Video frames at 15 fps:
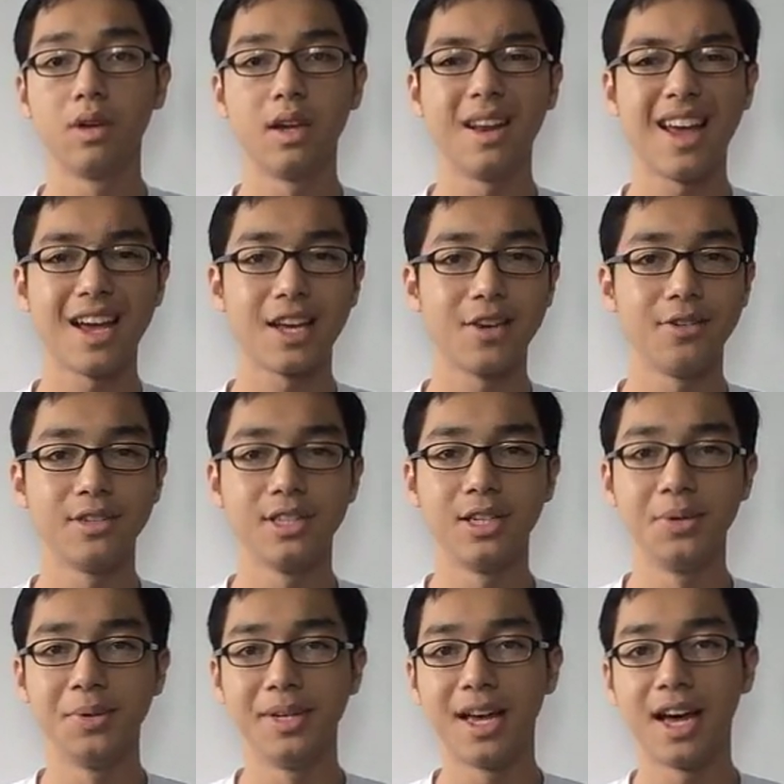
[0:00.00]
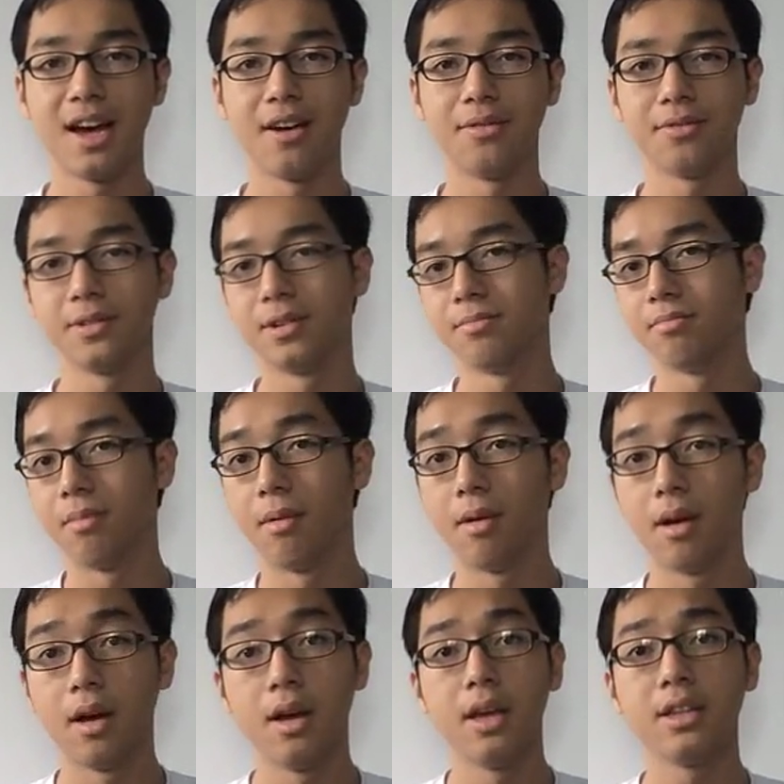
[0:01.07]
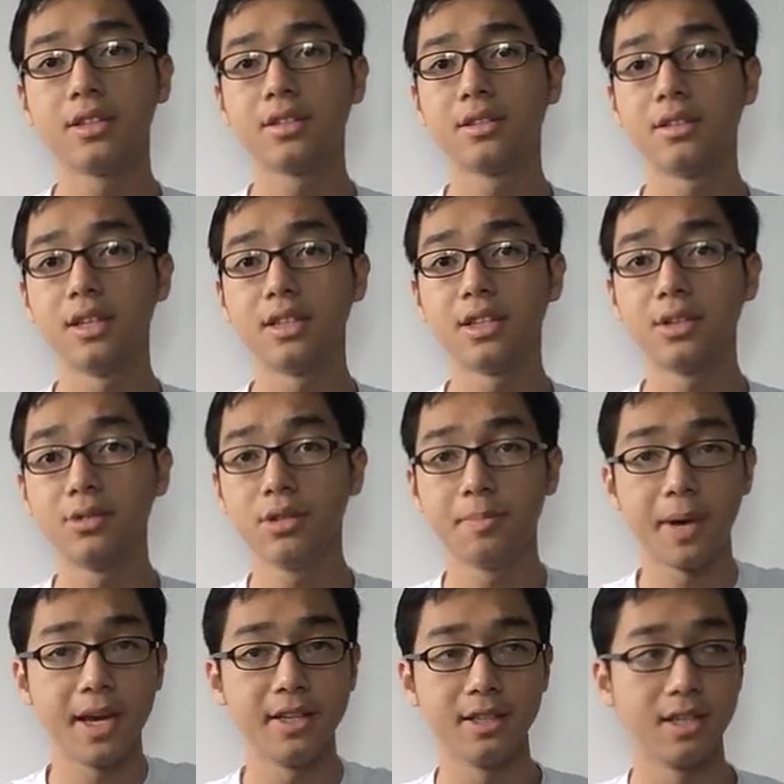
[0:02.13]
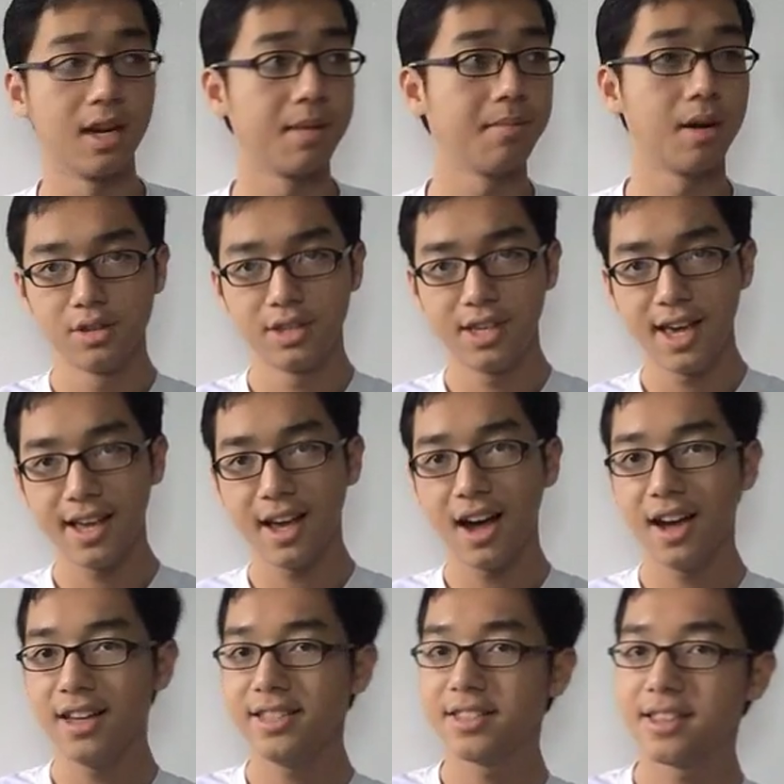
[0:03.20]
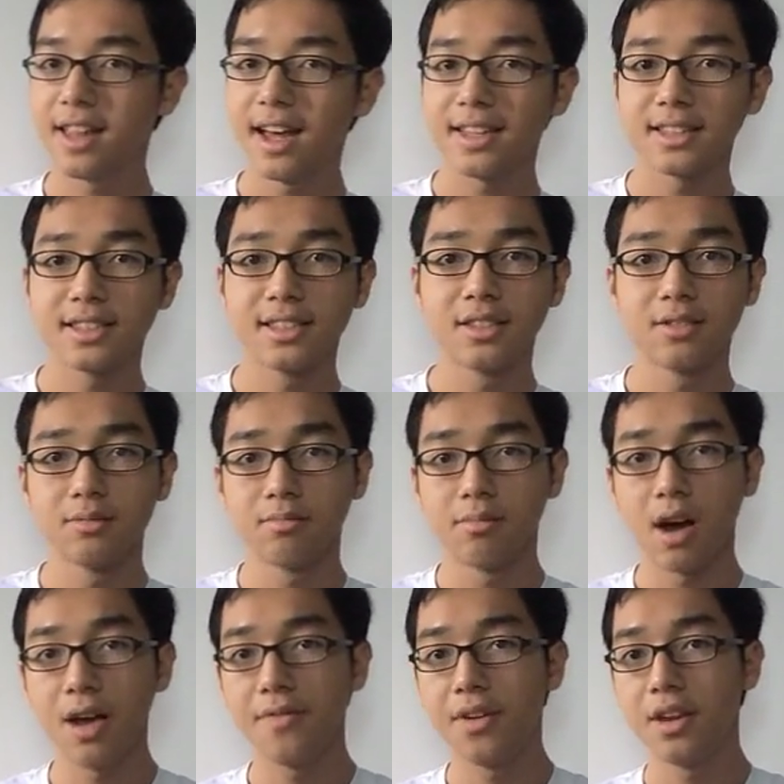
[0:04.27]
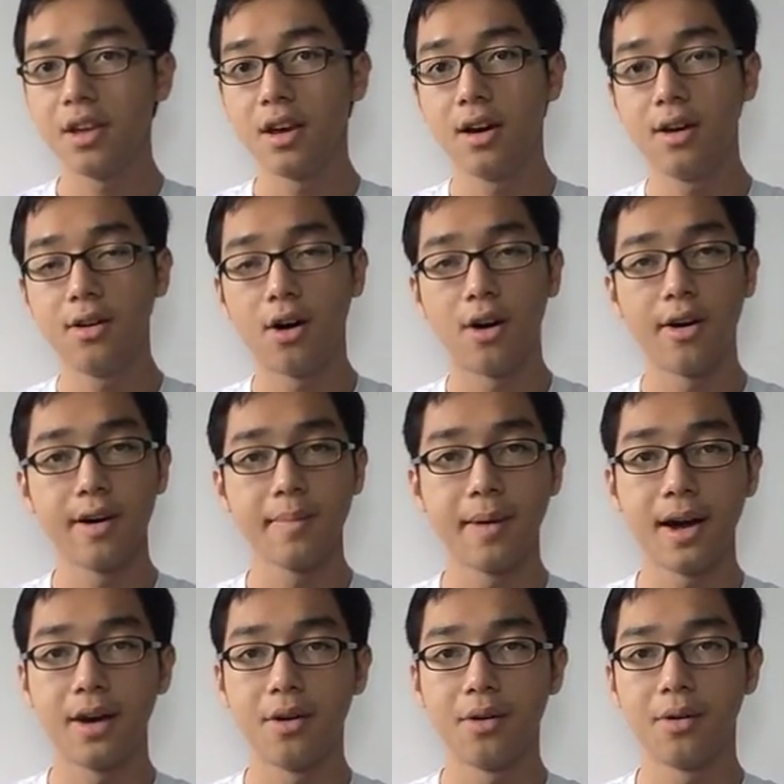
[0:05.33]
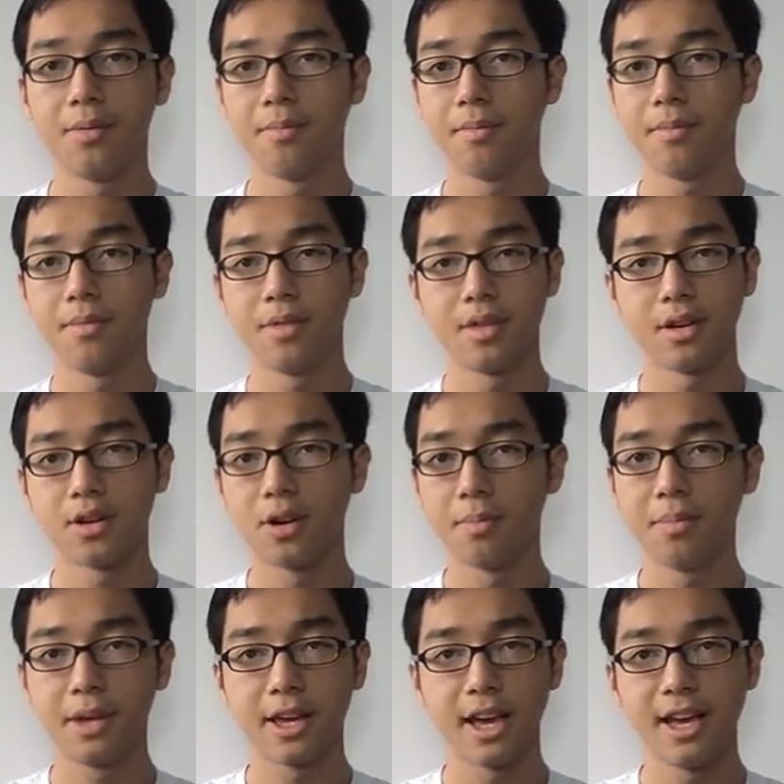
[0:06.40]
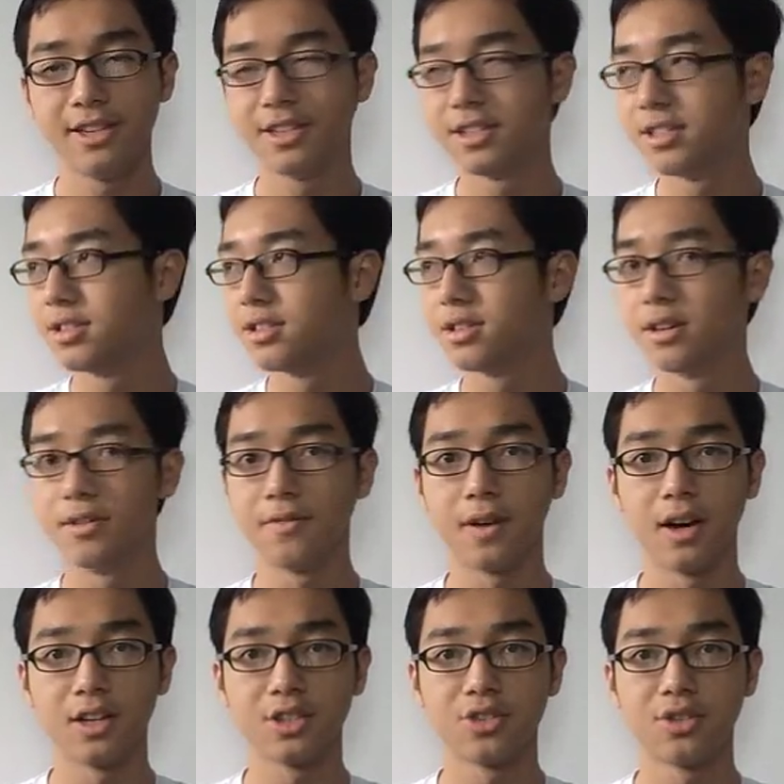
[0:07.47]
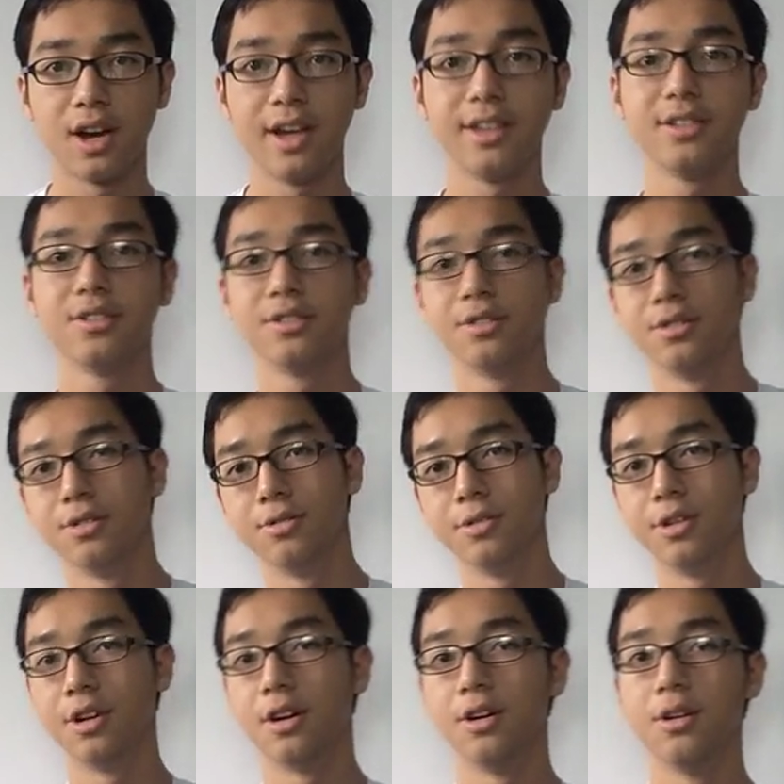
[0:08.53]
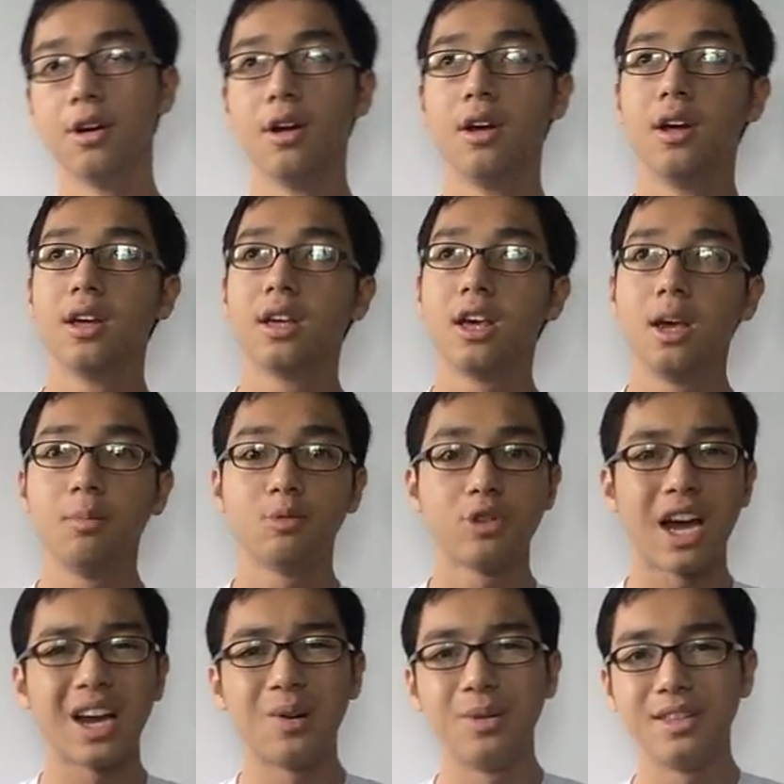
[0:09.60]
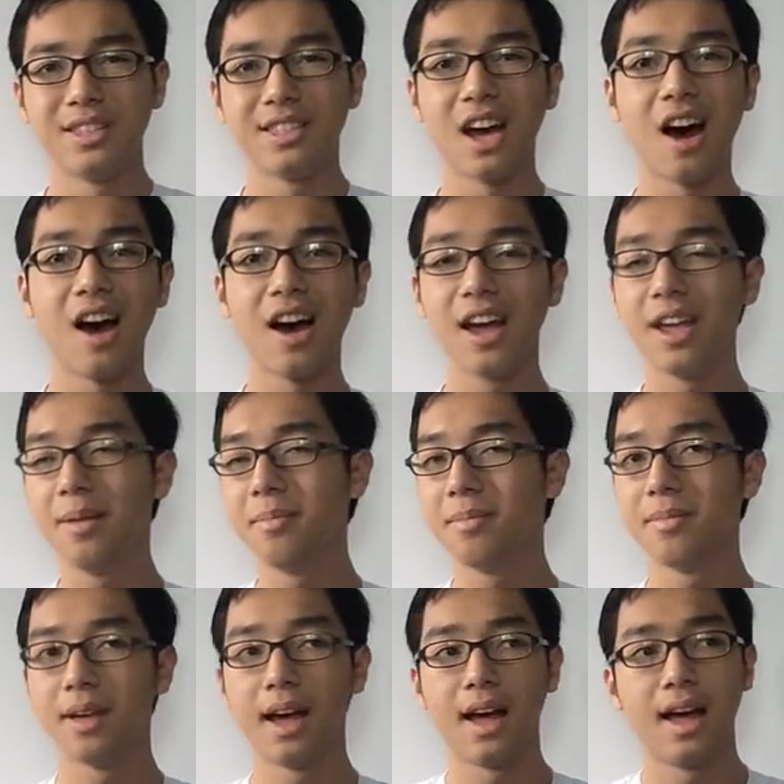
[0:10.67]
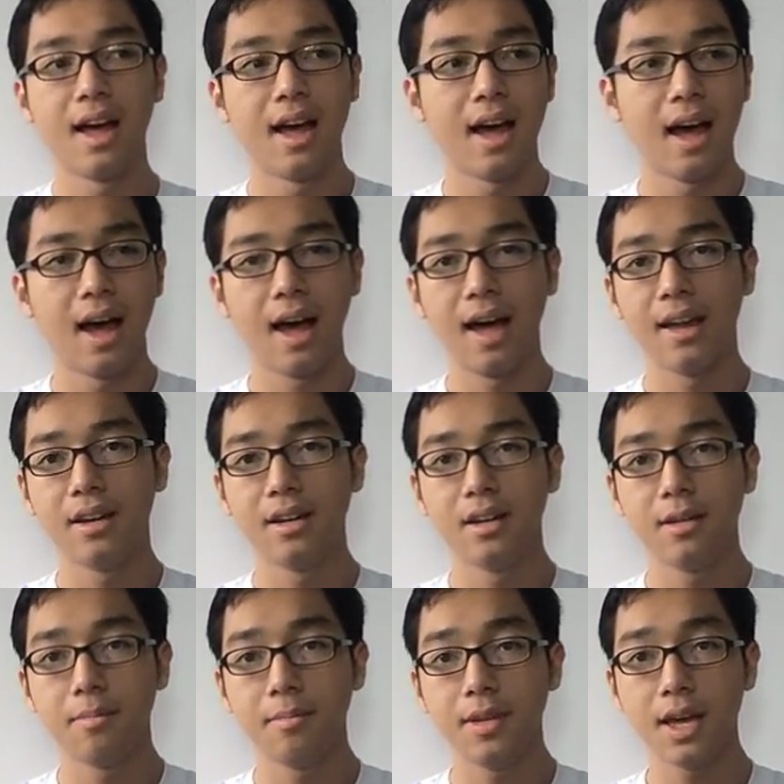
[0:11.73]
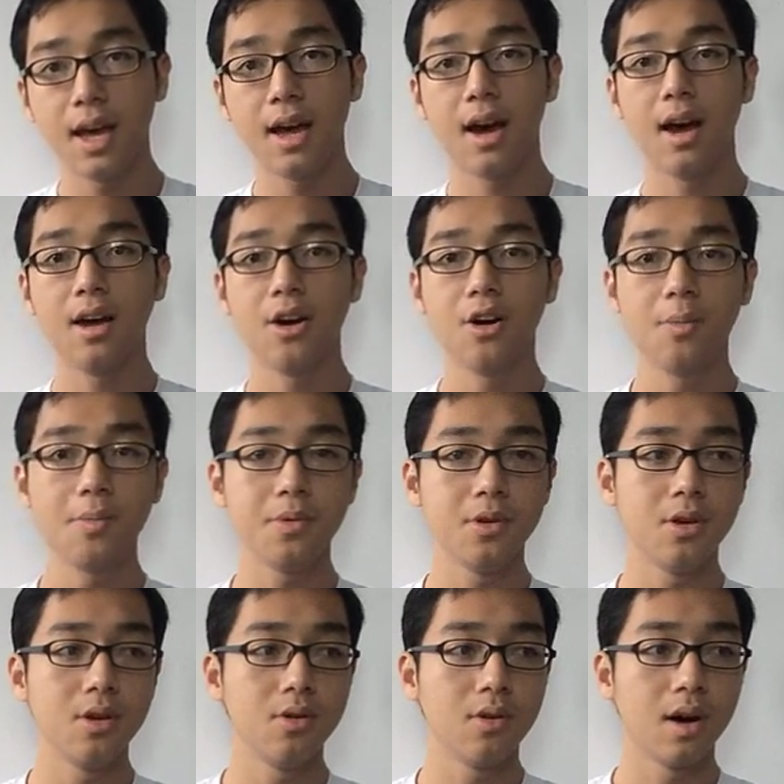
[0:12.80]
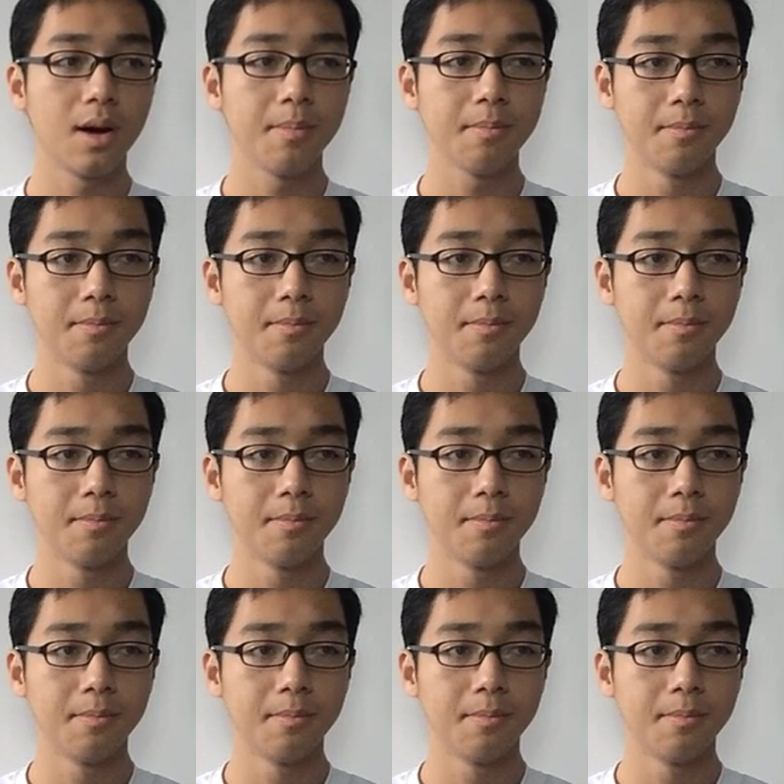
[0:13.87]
inaccuracy we have. And it's still debated. So yeah, guys, that's my video on about the complications of us trying to keep track with time. And yeah, I hope you